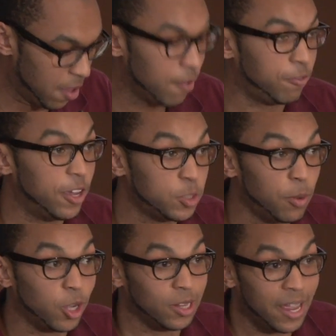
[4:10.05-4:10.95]

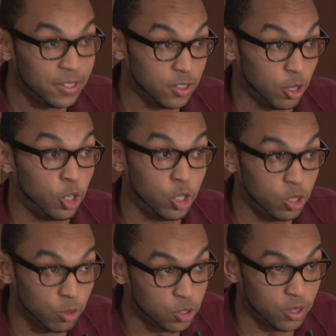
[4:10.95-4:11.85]
Facebook likes is a
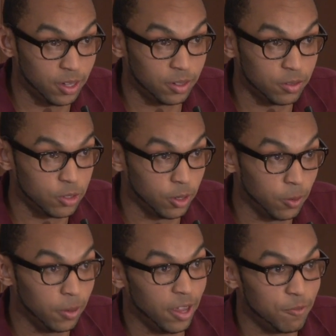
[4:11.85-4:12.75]
huge thing.
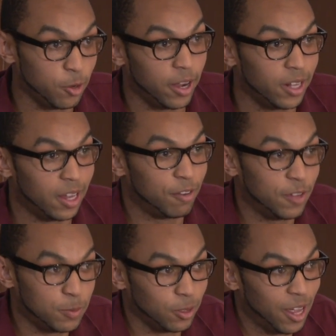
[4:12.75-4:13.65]
So if you're getting a lot of
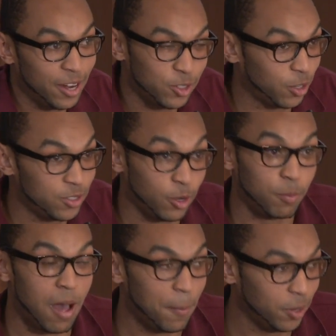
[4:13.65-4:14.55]
Facebook likes, you're
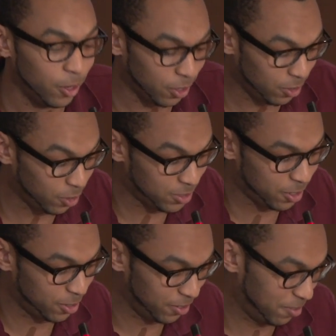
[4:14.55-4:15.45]
considered popular, you're
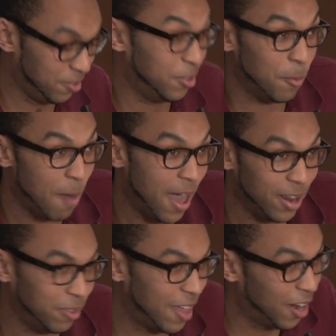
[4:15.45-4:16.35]
considered the
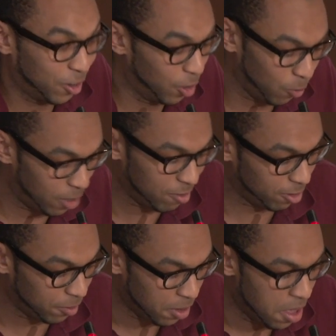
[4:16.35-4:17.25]
man, that girl,
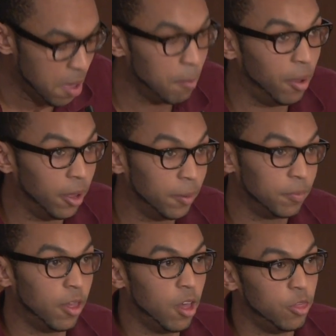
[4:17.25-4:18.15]
whatever.
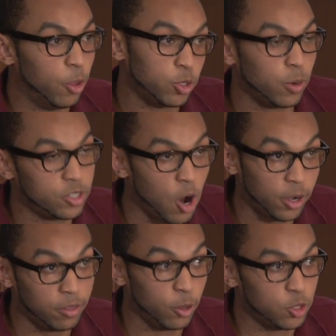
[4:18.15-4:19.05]
But those who are
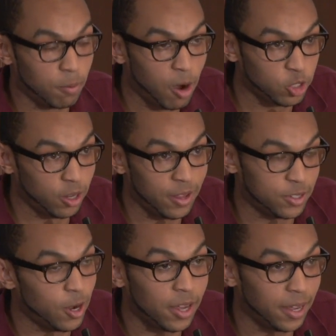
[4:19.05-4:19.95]
targeted, those who are marginalized,
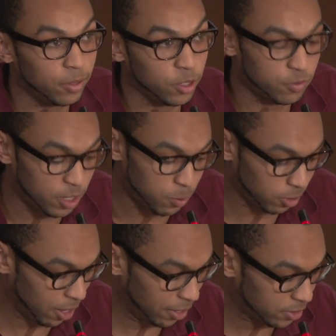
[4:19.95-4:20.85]
they're not getting those
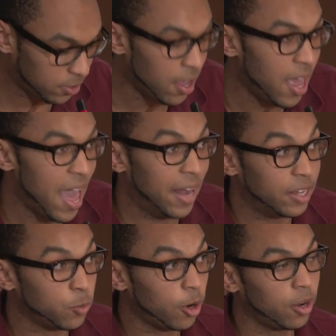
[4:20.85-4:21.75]
Facebook likes. And
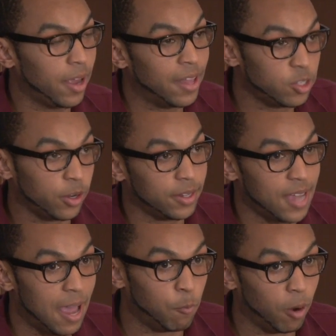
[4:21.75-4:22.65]
as we're entering a
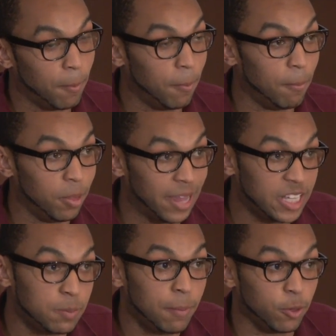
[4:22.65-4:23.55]
time where
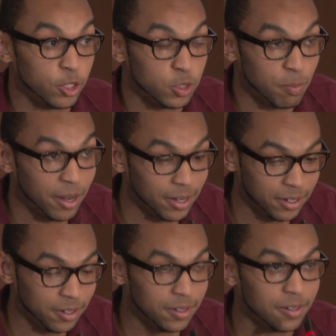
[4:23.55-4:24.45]
less people are
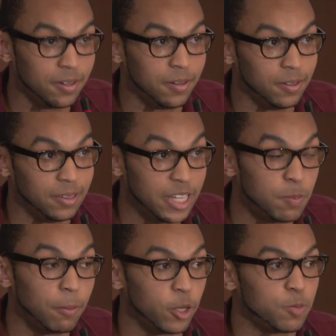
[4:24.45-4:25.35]
spending less
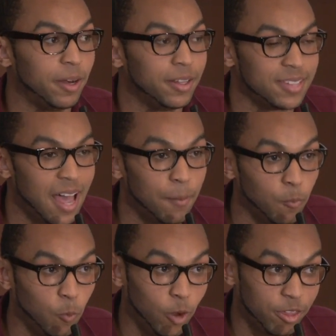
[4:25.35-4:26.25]
people are spending
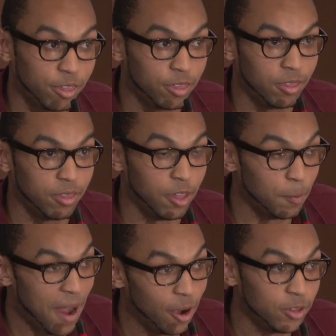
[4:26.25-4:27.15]
time with their
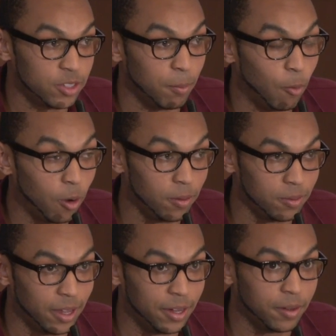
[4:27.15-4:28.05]
parents and more
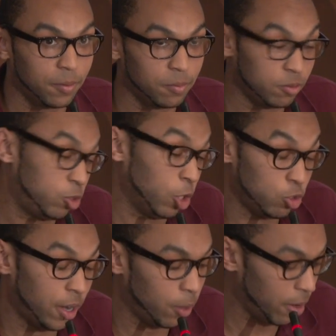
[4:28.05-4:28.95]
like
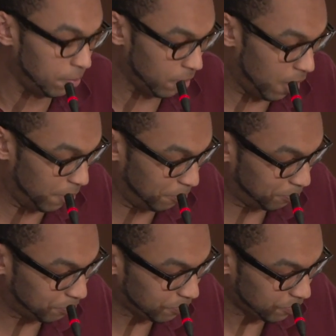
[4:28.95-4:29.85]
children anyway.
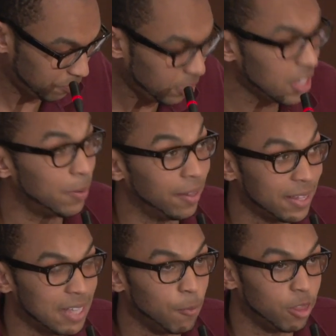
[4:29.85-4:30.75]
Um, spending
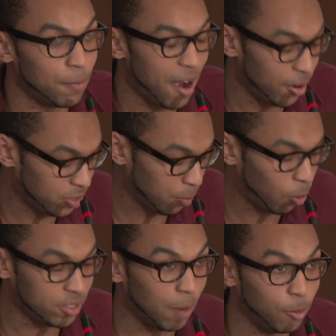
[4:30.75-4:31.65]
less time with their parents and
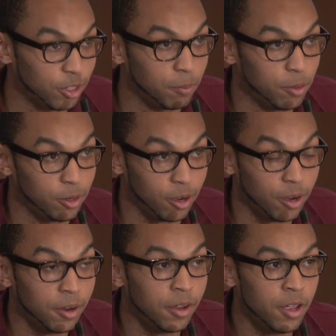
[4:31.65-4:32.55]
more time with the computer.
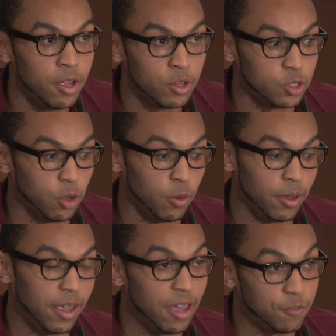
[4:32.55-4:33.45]

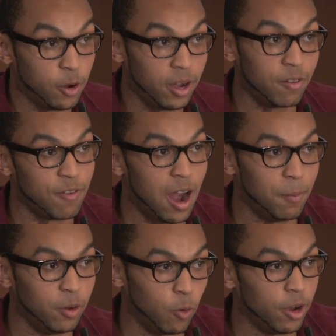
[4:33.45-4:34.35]
So if you're in an
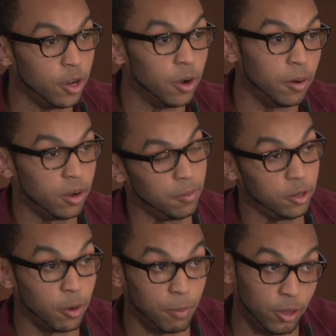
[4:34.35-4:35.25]
environment where you're,
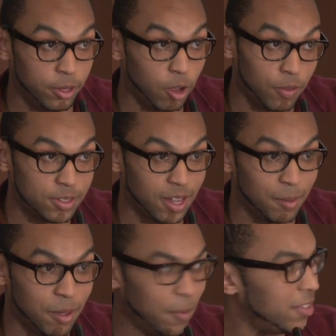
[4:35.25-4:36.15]
you're bullied all the
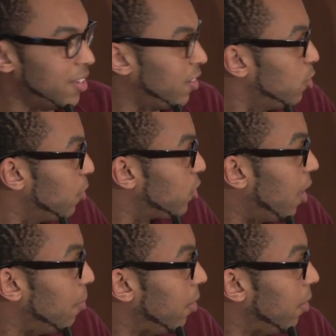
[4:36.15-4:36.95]
time, am I taking too much time?